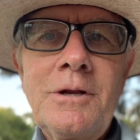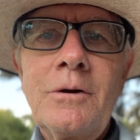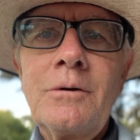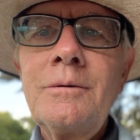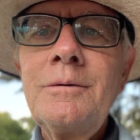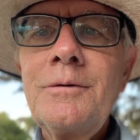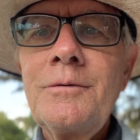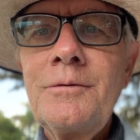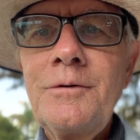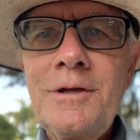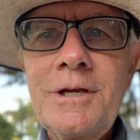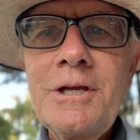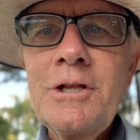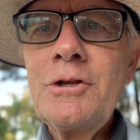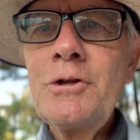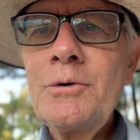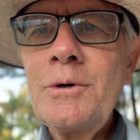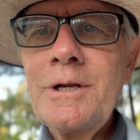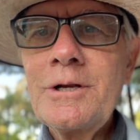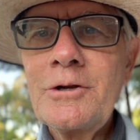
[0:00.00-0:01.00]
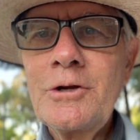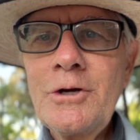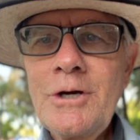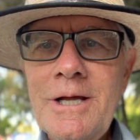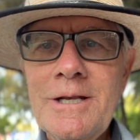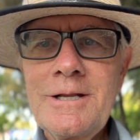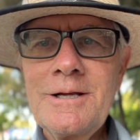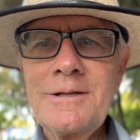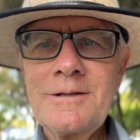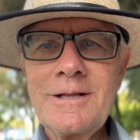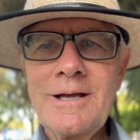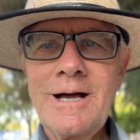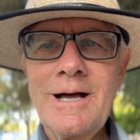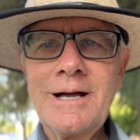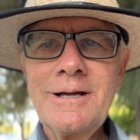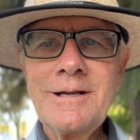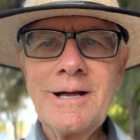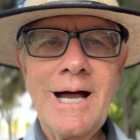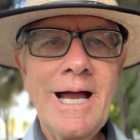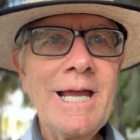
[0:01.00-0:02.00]
know, if he can do it, good.
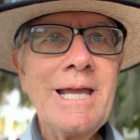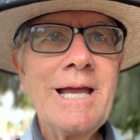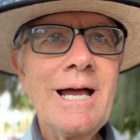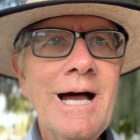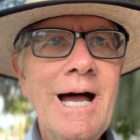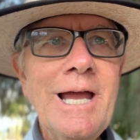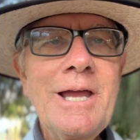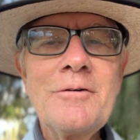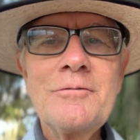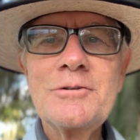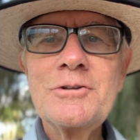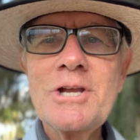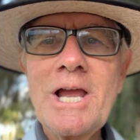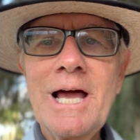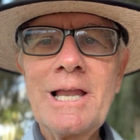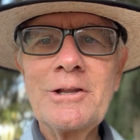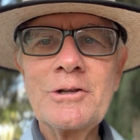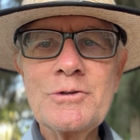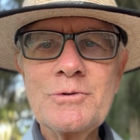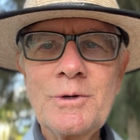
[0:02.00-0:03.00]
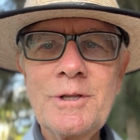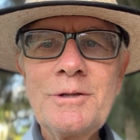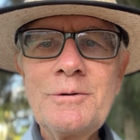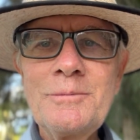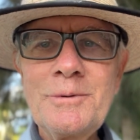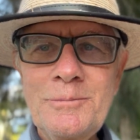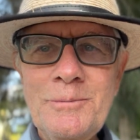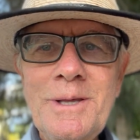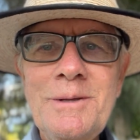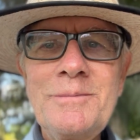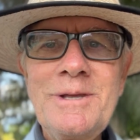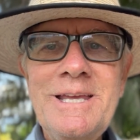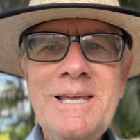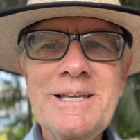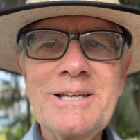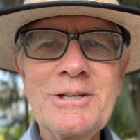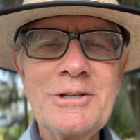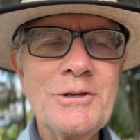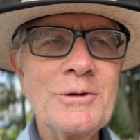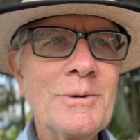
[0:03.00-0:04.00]
I have a challenge with it, but maybe he
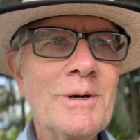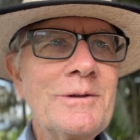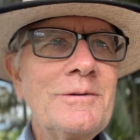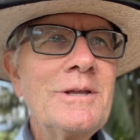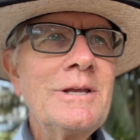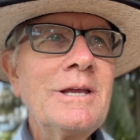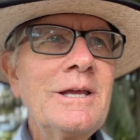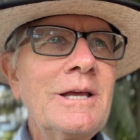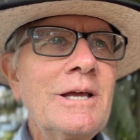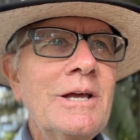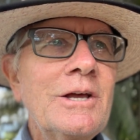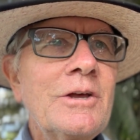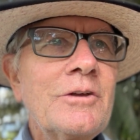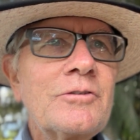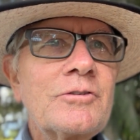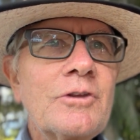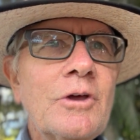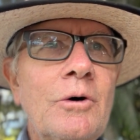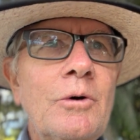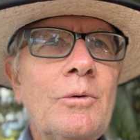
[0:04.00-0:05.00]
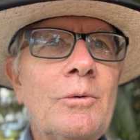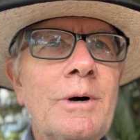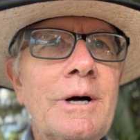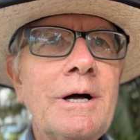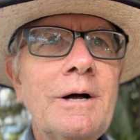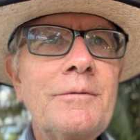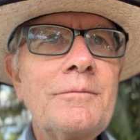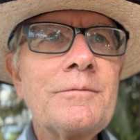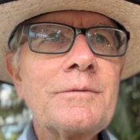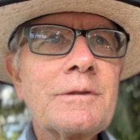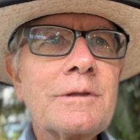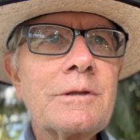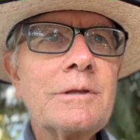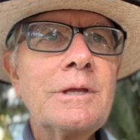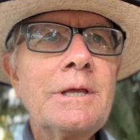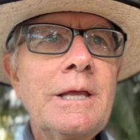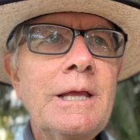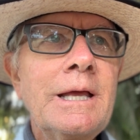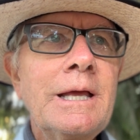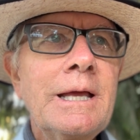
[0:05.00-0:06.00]
can do it. So,
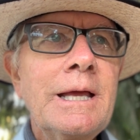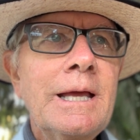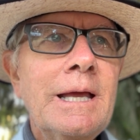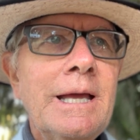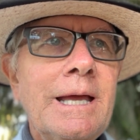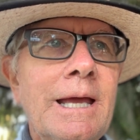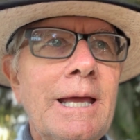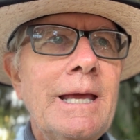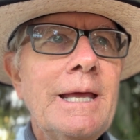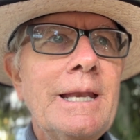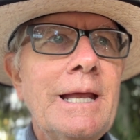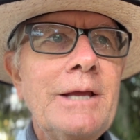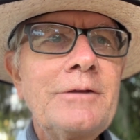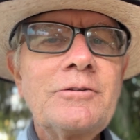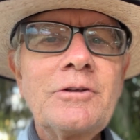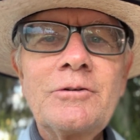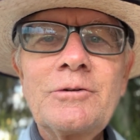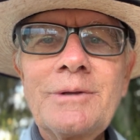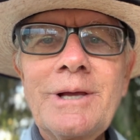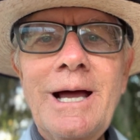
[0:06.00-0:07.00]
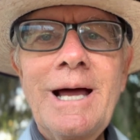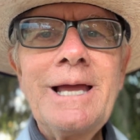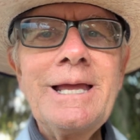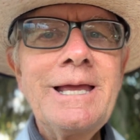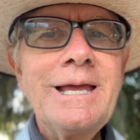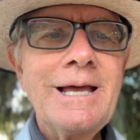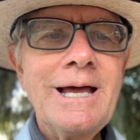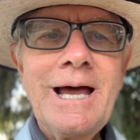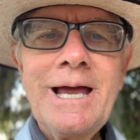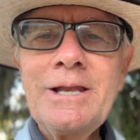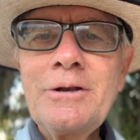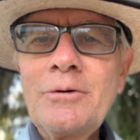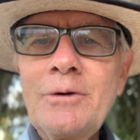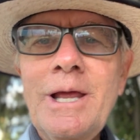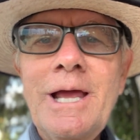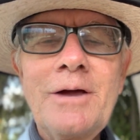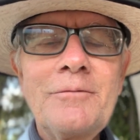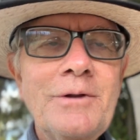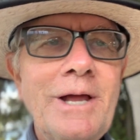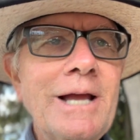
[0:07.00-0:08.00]
and I says, I don't
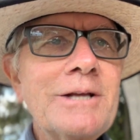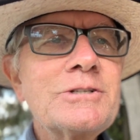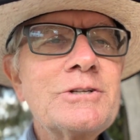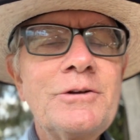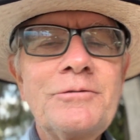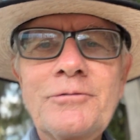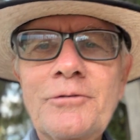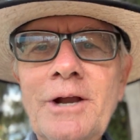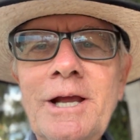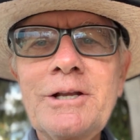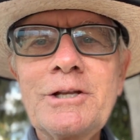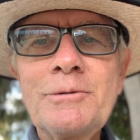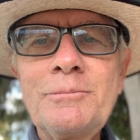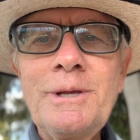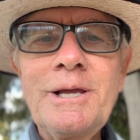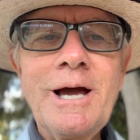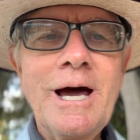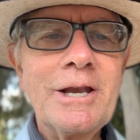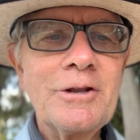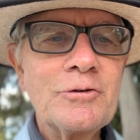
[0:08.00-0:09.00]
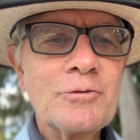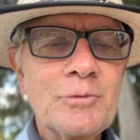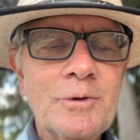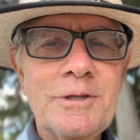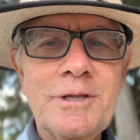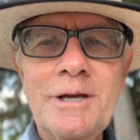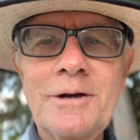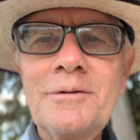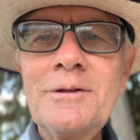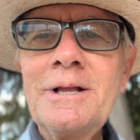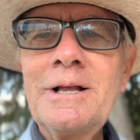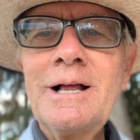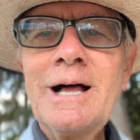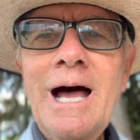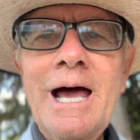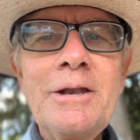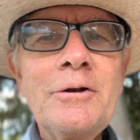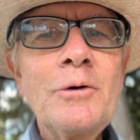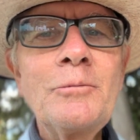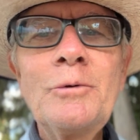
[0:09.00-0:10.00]
have, actually, Frank, to be honest with you,
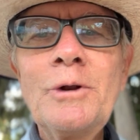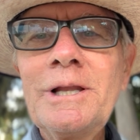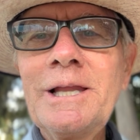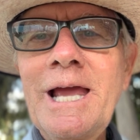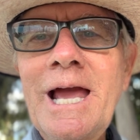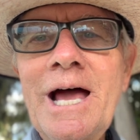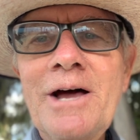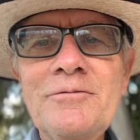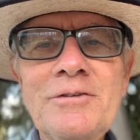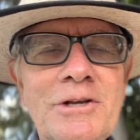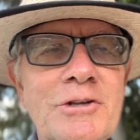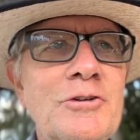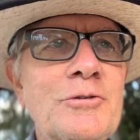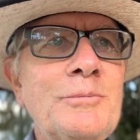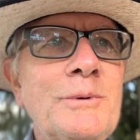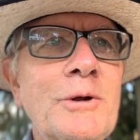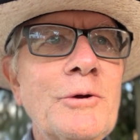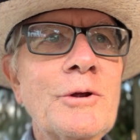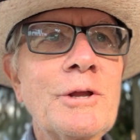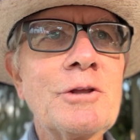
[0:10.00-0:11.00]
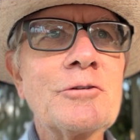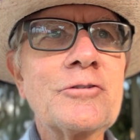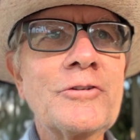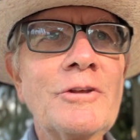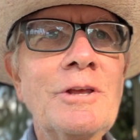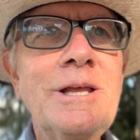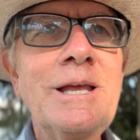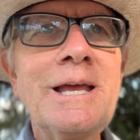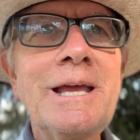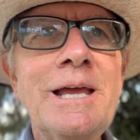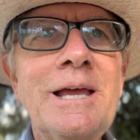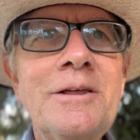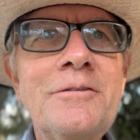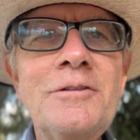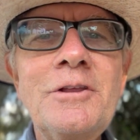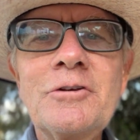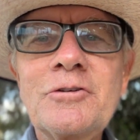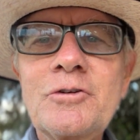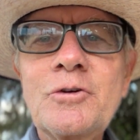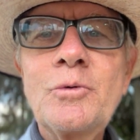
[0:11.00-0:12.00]
I don't really have experience in
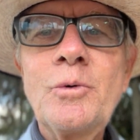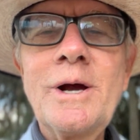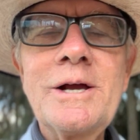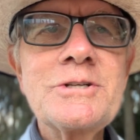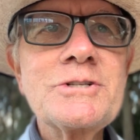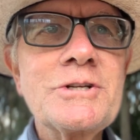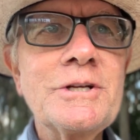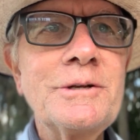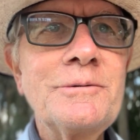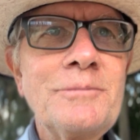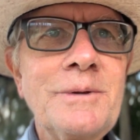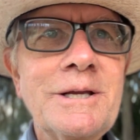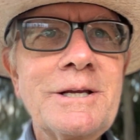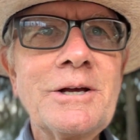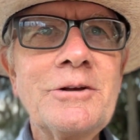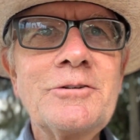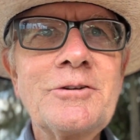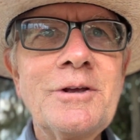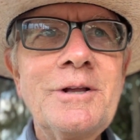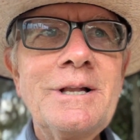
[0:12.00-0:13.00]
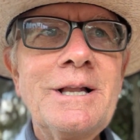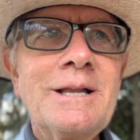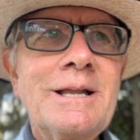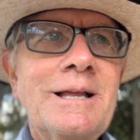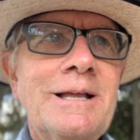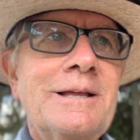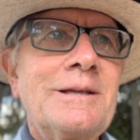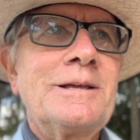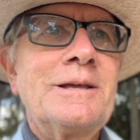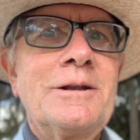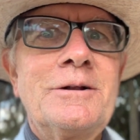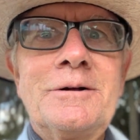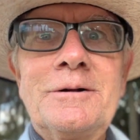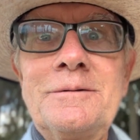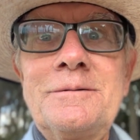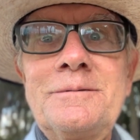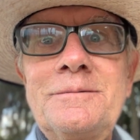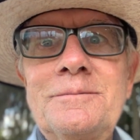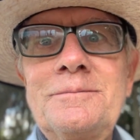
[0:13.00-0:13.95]
this question because, you know,